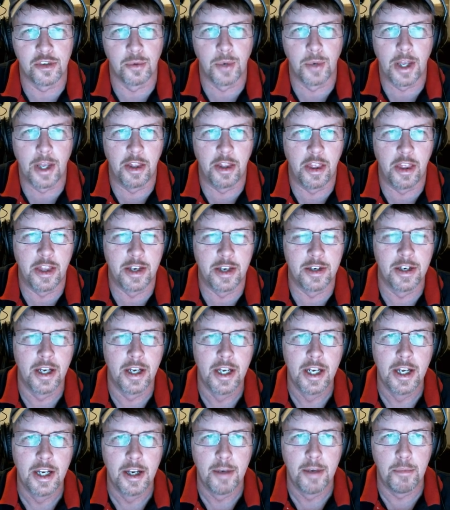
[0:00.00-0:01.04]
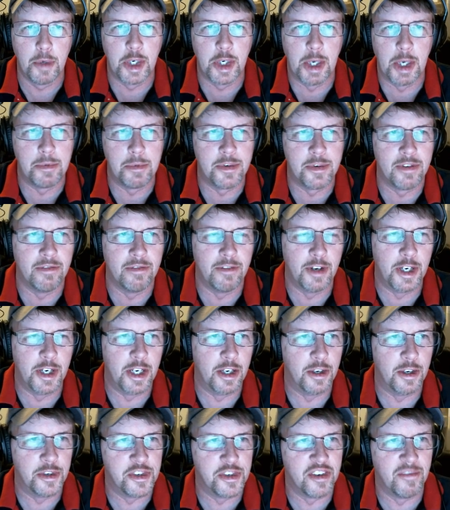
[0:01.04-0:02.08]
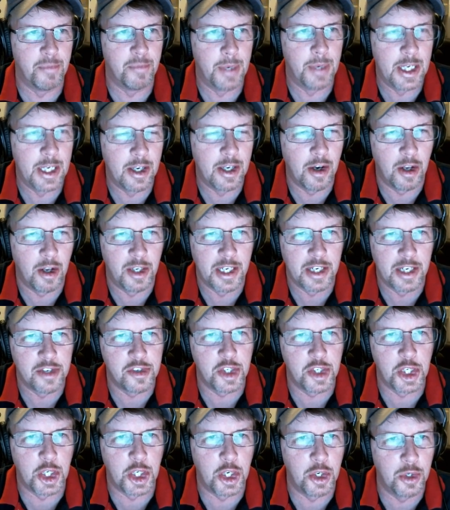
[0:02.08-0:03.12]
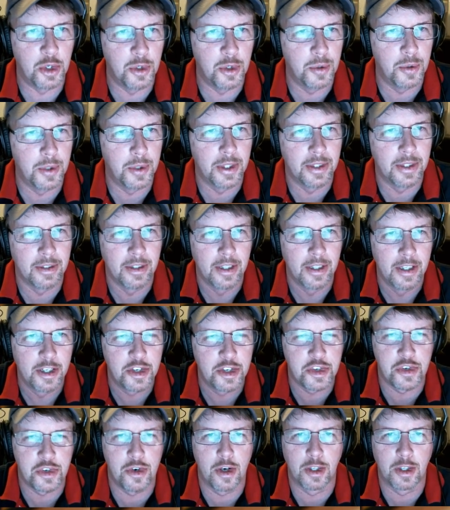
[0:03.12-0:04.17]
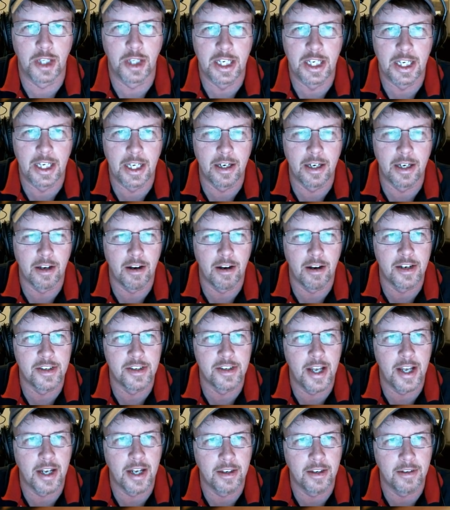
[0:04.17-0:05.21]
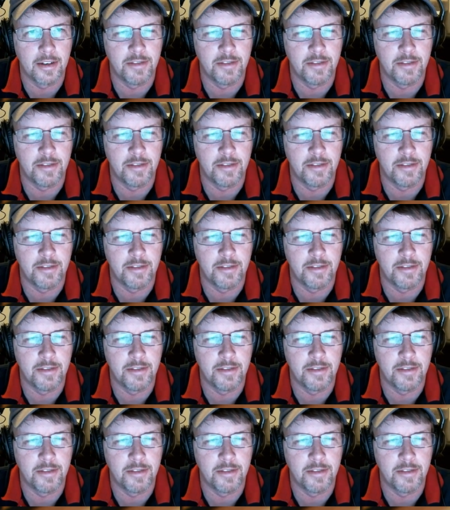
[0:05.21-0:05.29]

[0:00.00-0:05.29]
So rather than put up some videos of me calling CQ and struggling to get a contact,